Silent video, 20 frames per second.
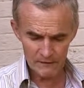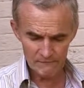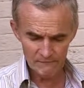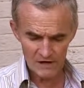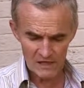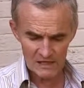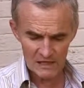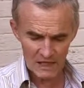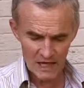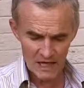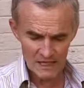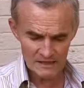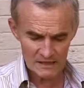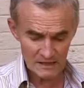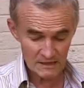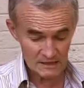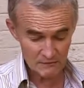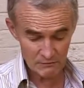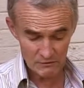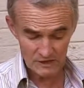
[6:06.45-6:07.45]

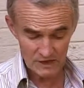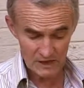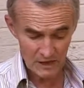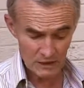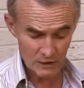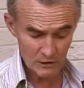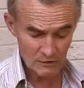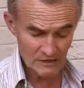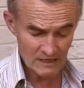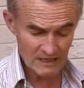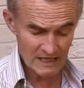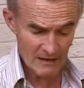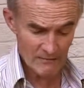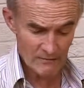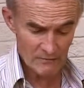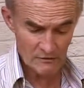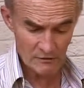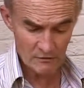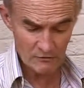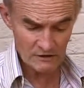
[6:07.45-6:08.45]
fertilizers, which includes the
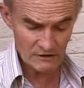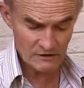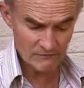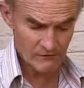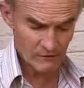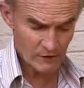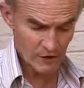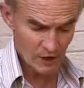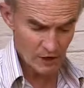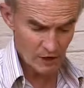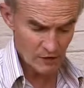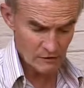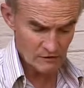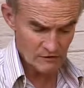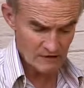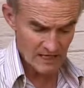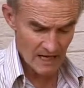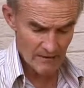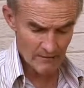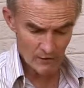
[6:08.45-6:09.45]
chemicals, if you're going to
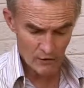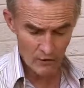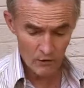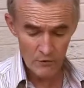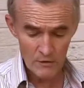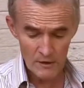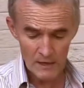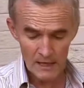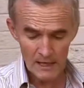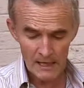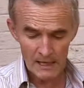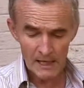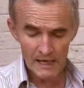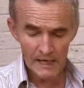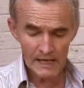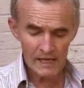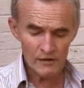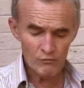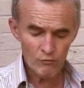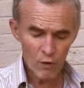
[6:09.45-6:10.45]
use chemical,
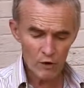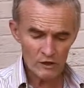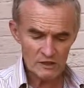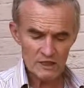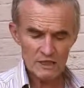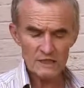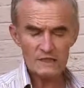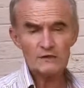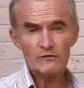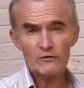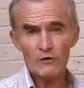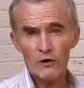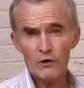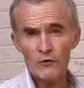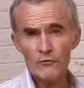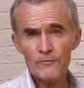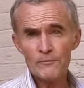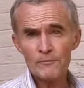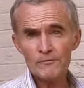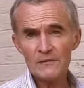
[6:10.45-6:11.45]
it washes through.